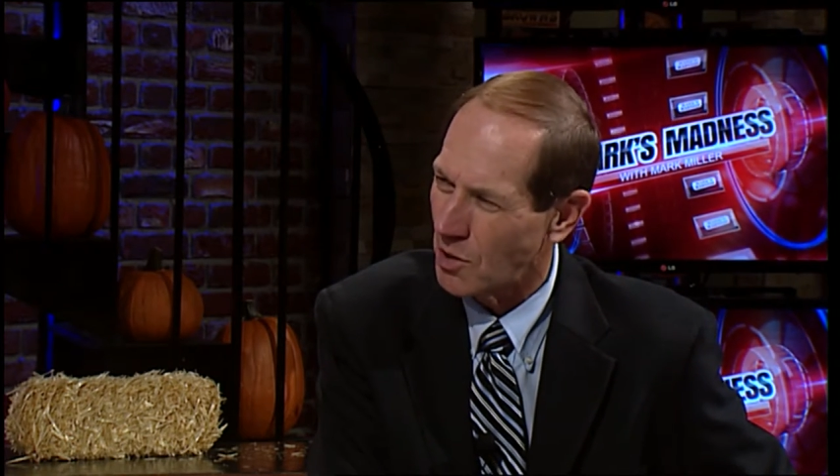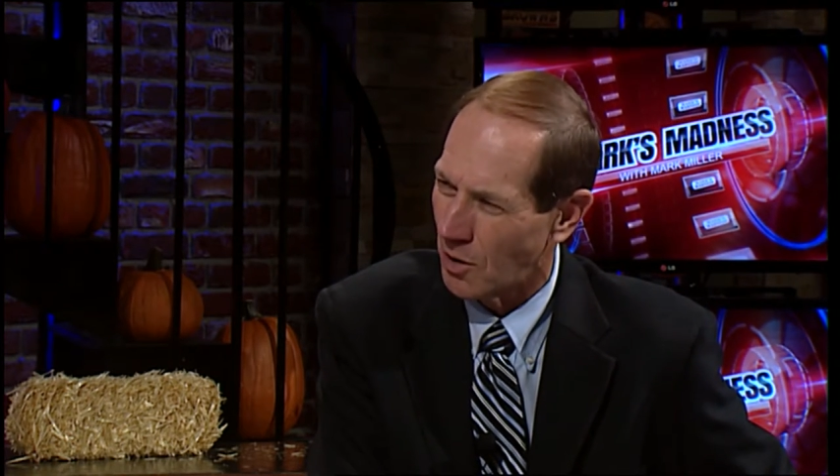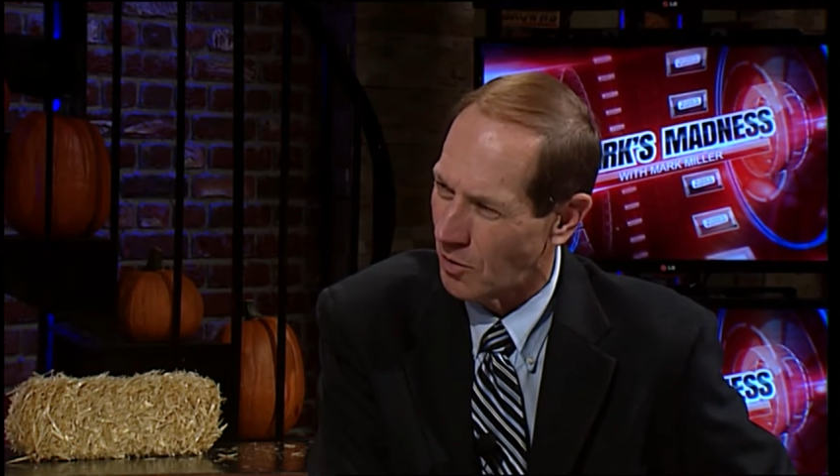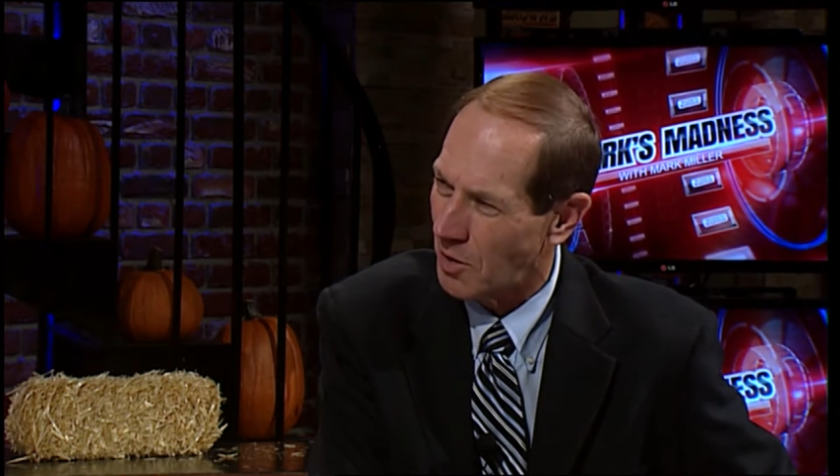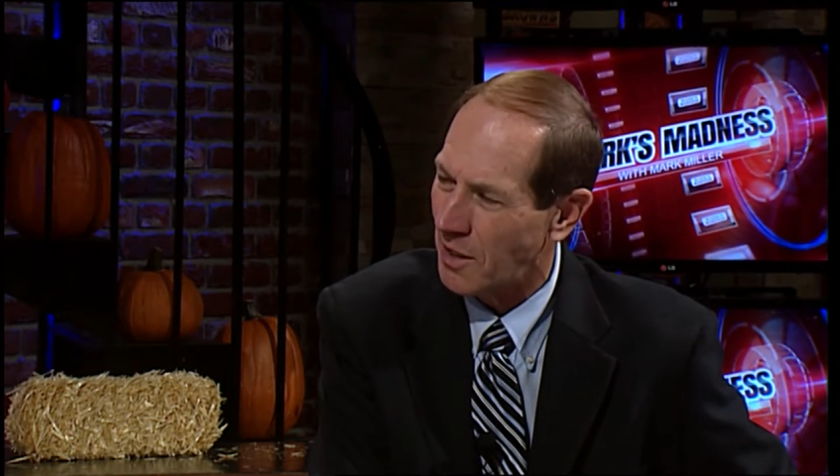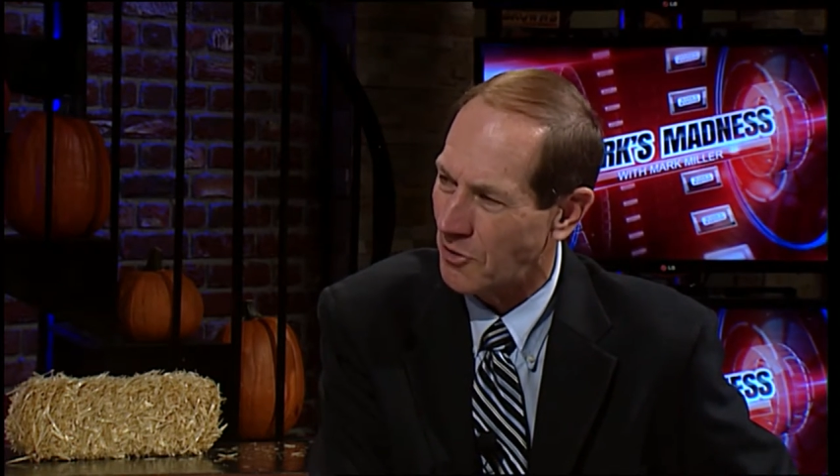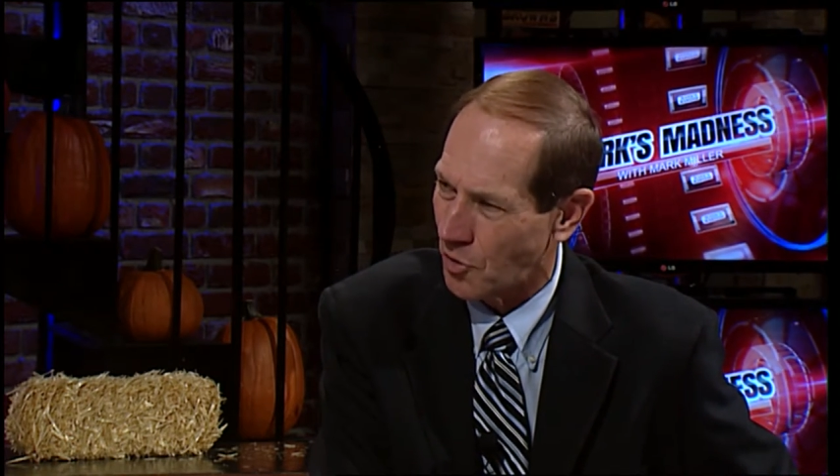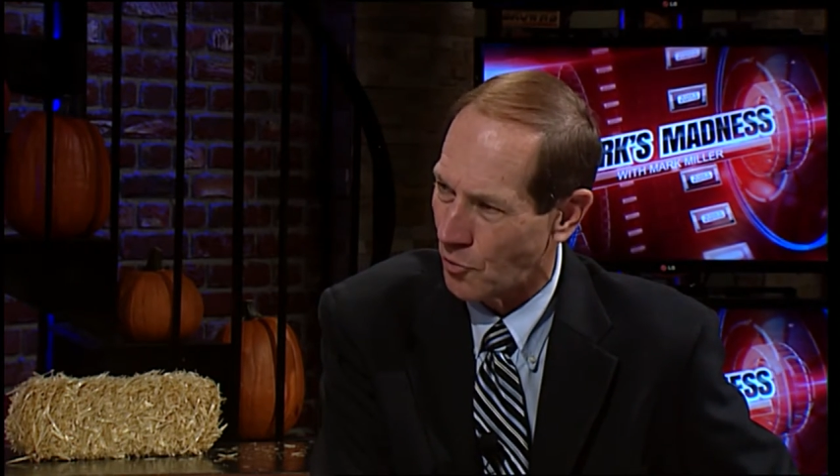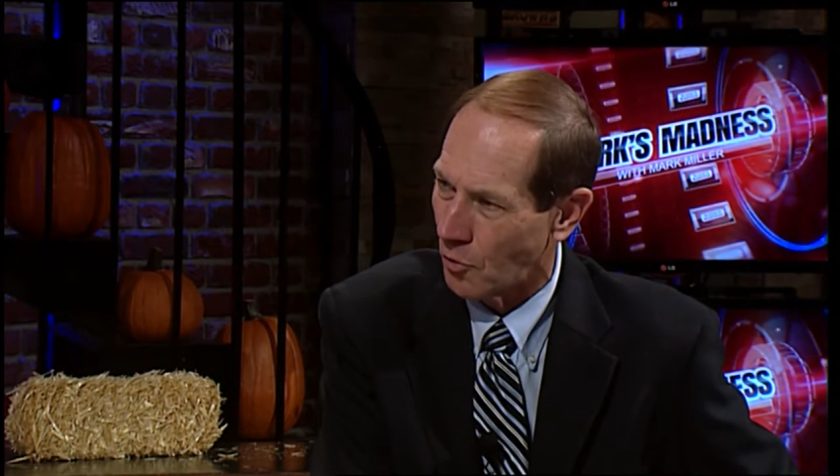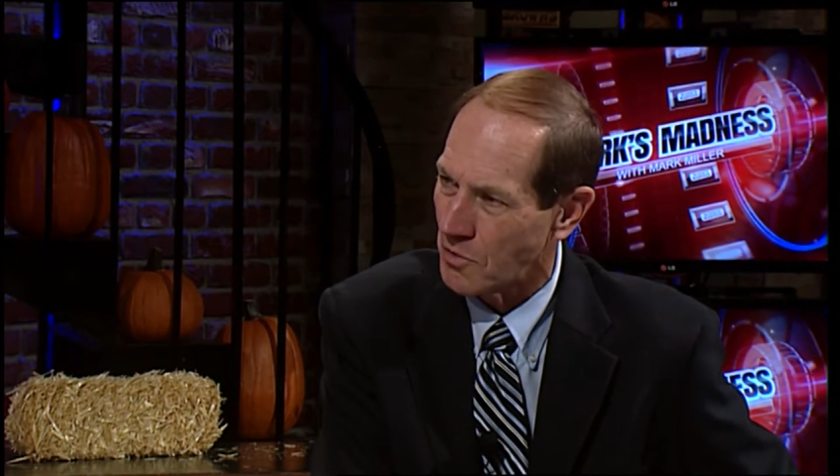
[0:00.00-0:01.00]
You know, you get
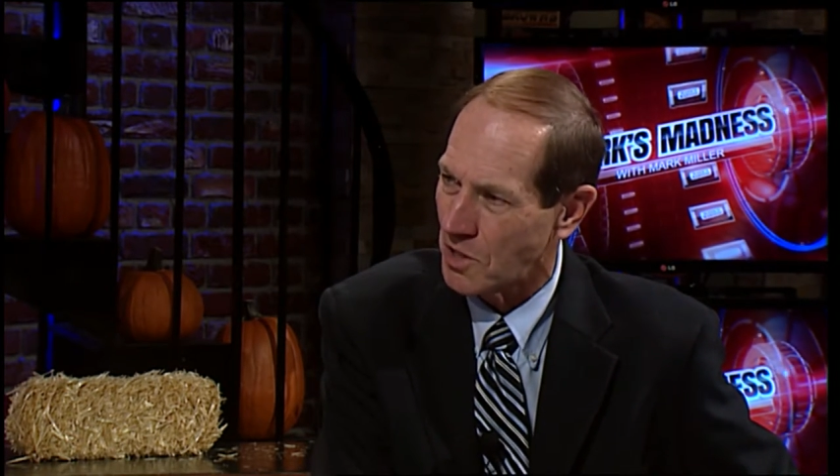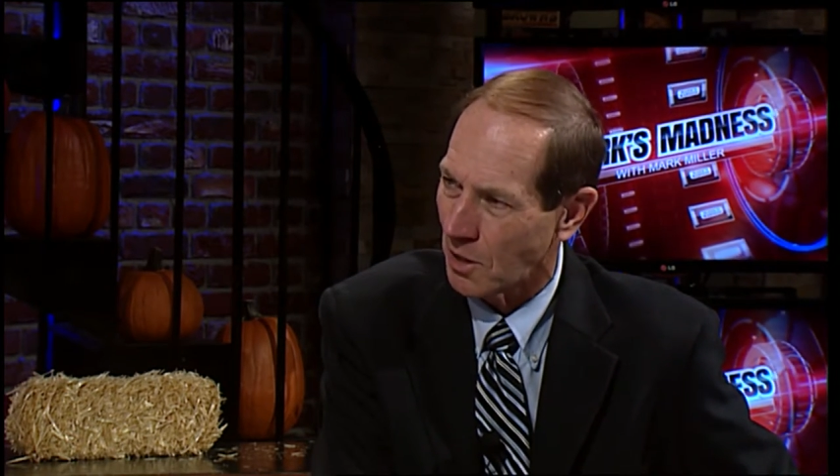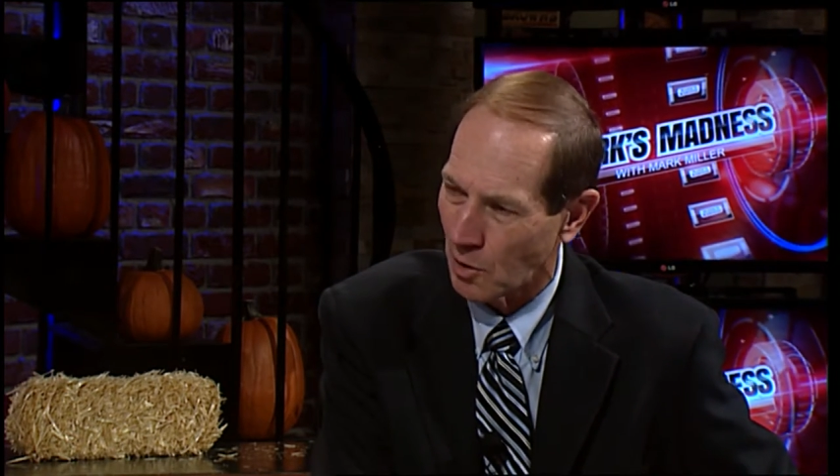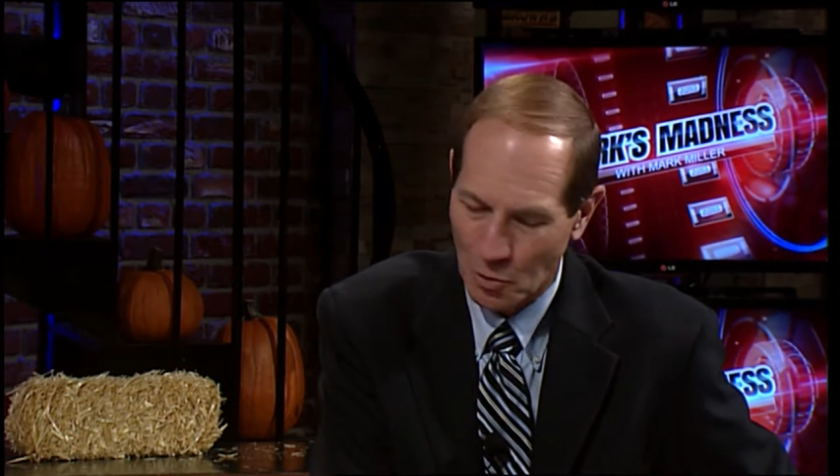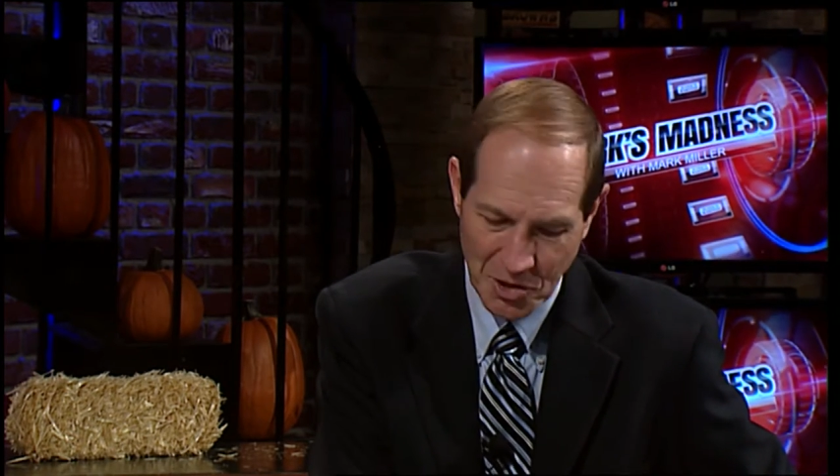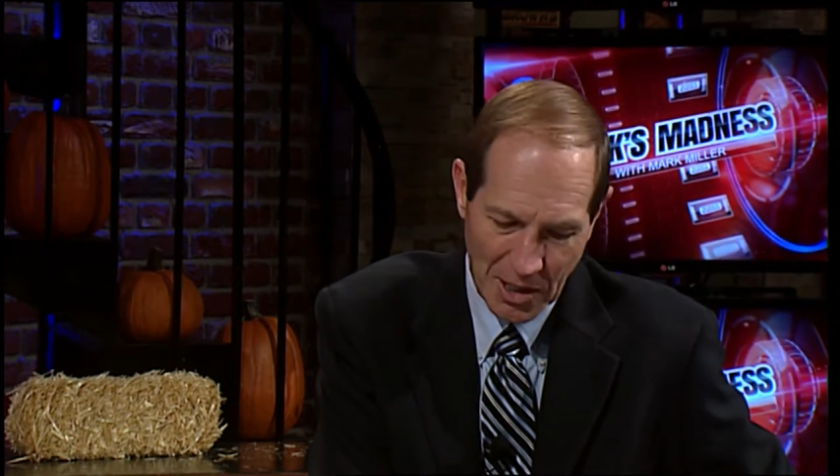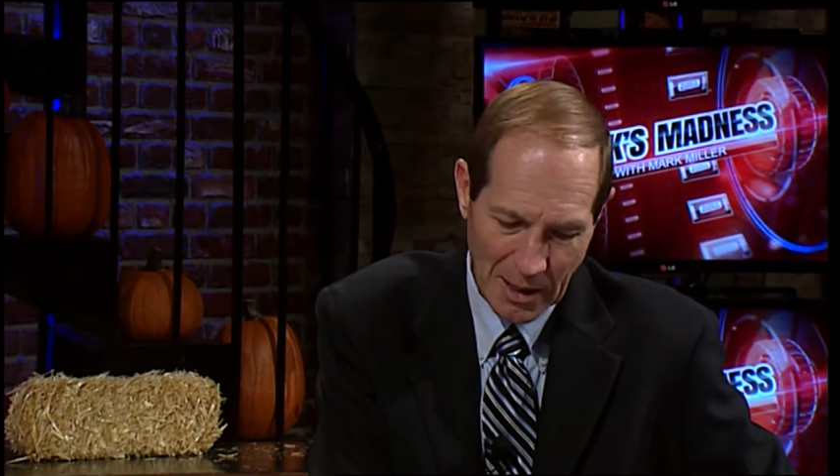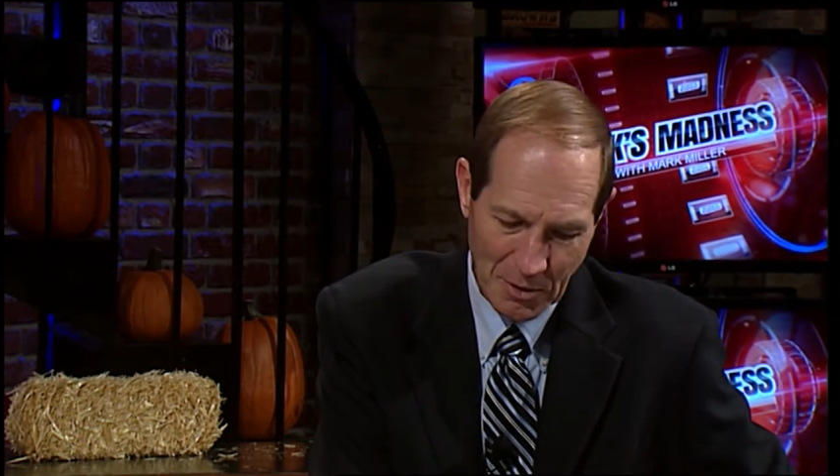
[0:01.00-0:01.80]
turnovers in a close game,